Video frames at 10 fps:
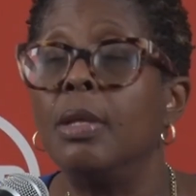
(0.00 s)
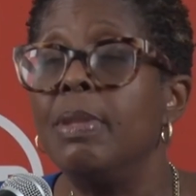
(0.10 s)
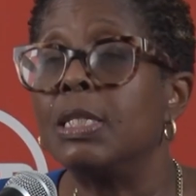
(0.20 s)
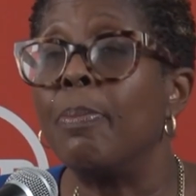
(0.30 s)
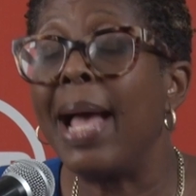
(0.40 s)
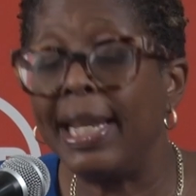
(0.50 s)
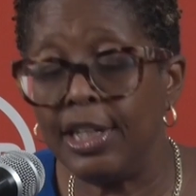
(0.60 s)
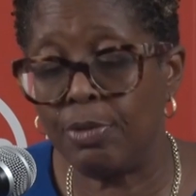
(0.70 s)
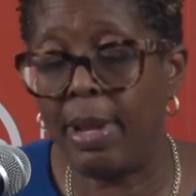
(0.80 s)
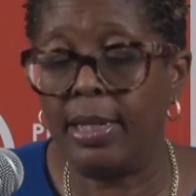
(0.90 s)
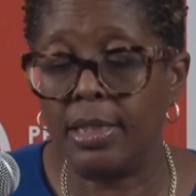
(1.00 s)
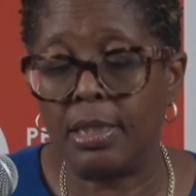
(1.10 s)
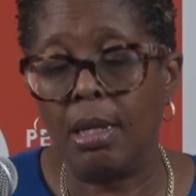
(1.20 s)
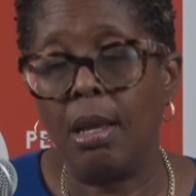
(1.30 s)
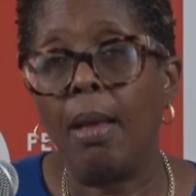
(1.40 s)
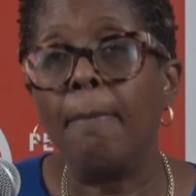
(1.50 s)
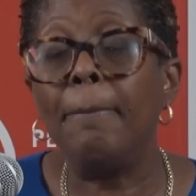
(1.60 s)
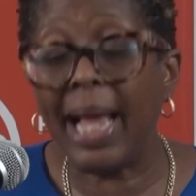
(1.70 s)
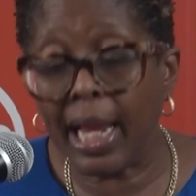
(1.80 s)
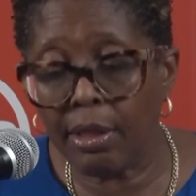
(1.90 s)
mismanagement
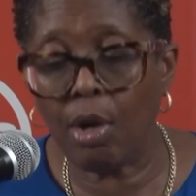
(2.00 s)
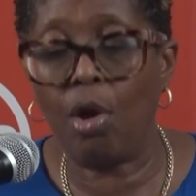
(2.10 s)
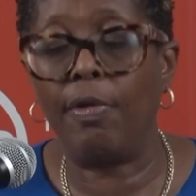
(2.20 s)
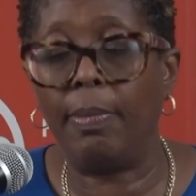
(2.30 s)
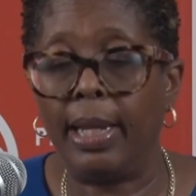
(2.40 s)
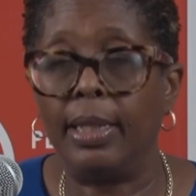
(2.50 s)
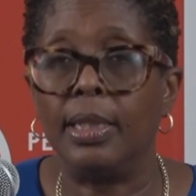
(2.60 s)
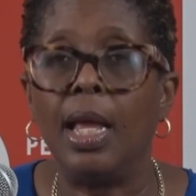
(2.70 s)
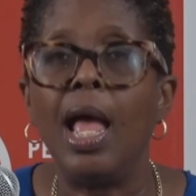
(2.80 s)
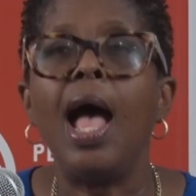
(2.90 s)
by the government